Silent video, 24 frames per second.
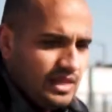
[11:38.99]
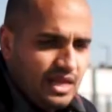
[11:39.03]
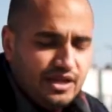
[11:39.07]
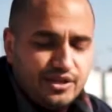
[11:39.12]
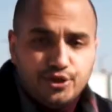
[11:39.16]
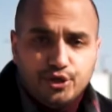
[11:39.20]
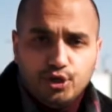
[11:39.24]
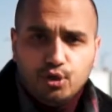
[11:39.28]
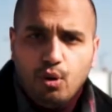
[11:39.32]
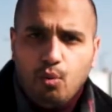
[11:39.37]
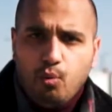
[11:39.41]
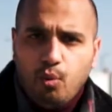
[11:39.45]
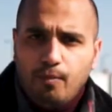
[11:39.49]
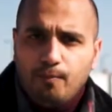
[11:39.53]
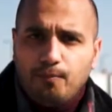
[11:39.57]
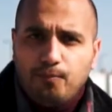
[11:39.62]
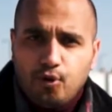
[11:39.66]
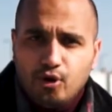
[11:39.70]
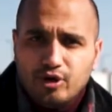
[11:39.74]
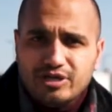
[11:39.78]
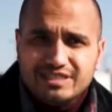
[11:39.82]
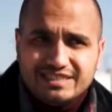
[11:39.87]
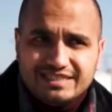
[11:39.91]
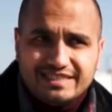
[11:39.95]
They do a
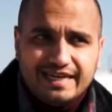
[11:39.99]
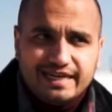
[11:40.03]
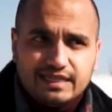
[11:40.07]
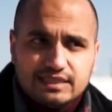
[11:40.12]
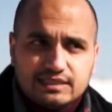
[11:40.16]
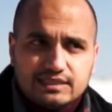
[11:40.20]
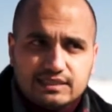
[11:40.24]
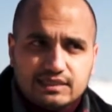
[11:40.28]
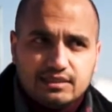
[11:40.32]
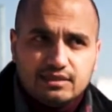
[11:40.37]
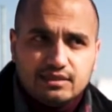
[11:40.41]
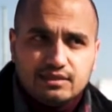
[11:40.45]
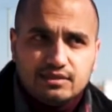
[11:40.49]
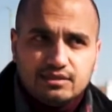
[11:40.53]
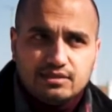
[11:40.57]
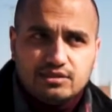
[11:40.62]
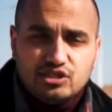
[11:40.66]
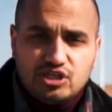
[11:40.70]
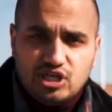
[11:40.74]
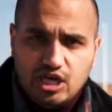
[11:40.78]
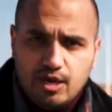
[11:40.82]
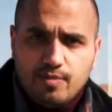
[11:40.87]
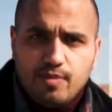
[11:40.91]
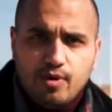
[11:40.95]
1.6
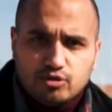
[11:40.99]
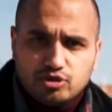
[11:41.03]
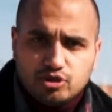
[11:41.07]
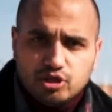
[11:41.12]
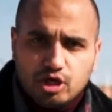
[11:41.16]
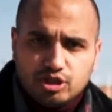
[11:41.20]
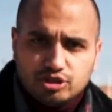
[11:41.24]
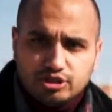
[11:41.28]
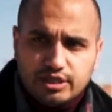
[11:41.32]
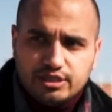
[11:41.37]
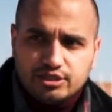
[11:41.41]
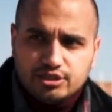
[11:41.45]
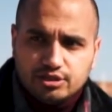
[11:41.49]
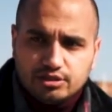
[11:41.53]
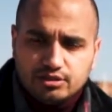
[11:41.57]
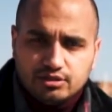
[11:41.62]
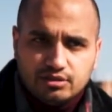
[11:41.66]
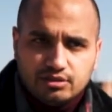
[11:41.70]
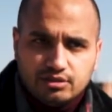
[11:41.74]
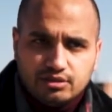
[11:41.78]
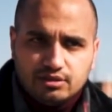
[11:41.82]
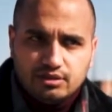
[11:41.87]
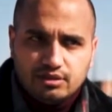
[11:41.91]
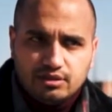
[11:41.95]
turbocharged engine.
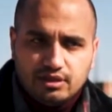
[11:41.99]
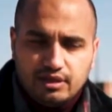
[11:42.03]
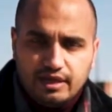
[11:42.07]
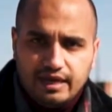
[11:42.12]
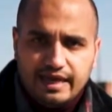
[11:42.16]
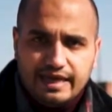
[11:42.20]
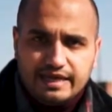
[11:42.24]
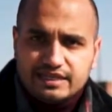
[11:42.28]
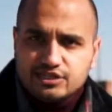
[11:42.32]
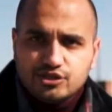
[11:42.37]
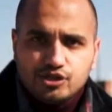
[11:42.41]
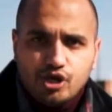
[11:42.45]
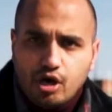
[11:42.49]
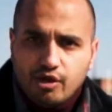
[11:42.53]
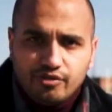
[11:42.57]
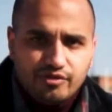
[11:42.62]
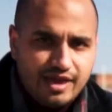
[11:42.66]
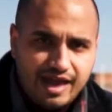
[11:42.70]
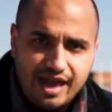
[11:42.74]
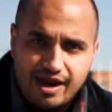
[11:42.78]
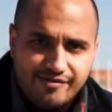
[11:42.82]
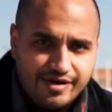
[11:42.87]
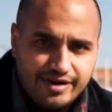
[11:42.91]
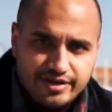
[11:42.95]
It's not
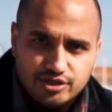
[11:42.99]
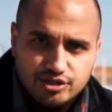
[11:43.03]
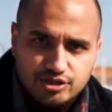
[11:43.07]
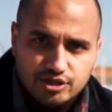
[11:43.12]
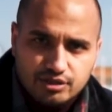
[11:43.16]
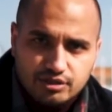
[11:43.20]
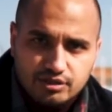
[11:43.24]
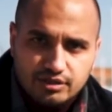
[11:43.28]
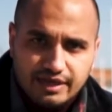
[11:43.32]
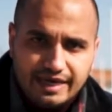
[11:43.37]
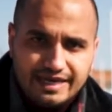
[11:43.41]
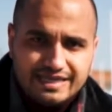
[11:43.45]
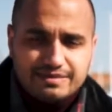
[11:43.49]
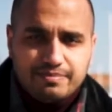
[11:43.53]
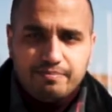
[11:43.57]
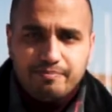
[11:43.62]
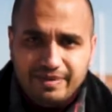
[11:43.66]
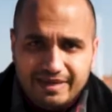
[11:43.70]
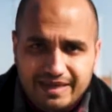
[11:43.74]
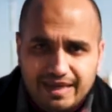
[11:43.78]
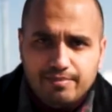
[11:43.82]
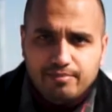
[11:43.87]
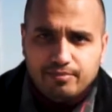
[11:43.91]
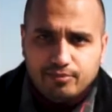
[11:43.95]
their engine. It's
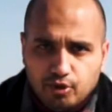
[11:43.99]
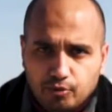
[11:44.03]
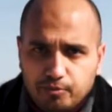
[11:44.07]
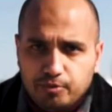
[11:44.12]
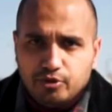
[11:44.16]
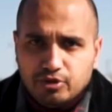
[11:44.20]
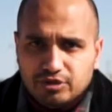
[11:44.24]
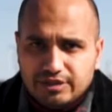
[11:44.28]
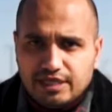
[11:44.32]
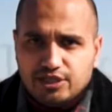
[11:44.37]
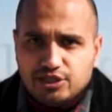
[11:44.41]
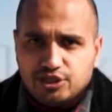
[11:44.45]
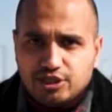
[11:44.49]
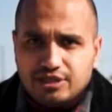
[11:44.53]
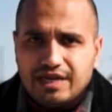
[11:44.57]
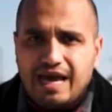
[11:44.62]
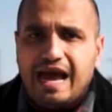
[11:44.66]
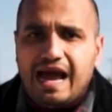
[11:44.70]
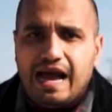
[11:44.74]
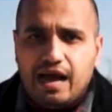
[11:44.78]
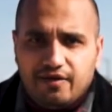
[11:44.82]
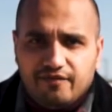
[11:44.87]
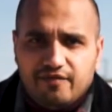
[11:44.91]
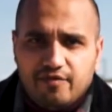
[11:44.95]
BMW's engine
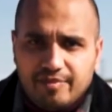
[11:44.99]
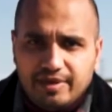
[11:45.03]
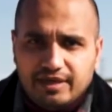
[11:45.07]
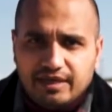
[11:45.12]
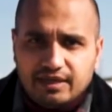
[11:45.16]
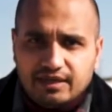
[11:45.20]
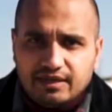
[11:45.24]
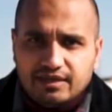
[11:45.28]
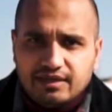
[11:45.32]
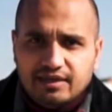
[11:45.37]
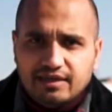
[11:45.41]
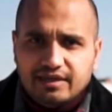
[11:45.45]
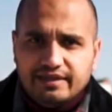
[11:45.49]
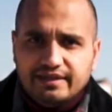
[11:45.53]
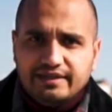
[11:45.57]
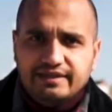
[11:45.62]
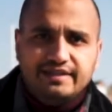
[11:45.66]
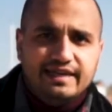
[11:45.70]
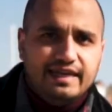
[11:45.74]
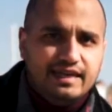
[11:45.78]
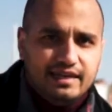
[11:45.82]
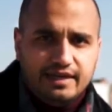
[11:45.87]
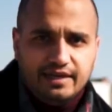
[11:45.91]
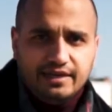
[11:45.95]
out of a Mini.
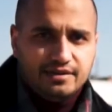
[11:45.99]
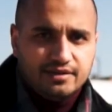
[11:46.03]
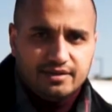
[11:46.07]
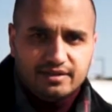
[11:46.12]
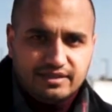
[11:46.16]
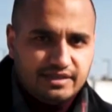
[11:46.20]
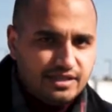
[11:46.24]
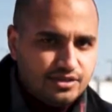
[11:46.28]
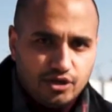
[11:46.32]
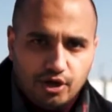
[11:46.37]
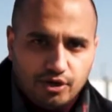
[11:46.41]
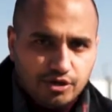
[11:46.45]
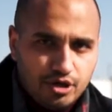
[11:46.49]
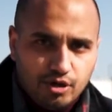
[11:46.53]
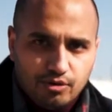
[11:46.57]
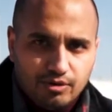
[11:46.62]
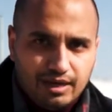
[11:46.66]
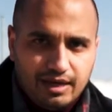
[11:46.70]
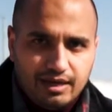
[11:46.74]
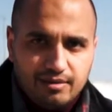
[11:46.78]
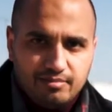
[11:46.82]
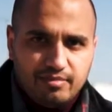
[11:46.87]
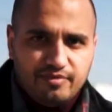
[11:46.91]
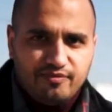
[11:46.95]
Dylan did not know
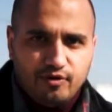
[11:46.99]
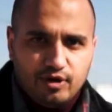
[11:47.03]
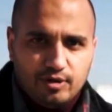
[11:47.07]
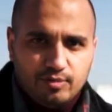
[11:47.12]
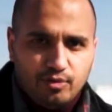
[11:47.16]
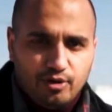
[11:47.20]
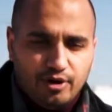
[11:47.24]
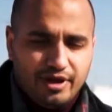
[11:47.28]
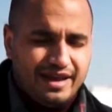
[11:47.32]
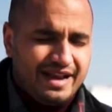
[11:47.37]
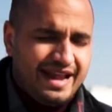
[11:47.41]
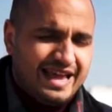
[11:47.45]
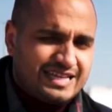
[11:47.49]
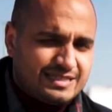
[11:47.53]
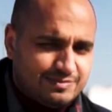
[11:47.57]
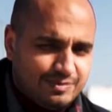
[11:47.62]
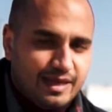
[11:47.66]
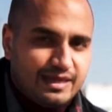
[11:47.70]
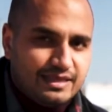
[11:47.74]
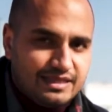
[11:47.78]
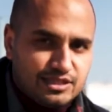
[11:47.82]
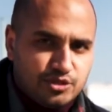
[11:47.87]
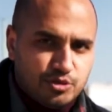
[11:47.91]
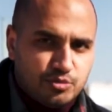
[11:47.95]
that before he bought it, and I
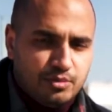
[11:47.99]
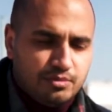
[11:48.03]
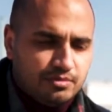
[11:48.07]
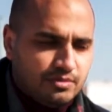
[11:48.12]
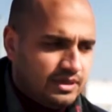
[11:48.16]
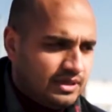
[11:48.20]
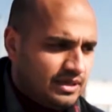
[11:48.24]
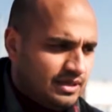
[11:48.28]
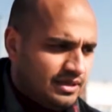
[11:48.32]
explained this to him.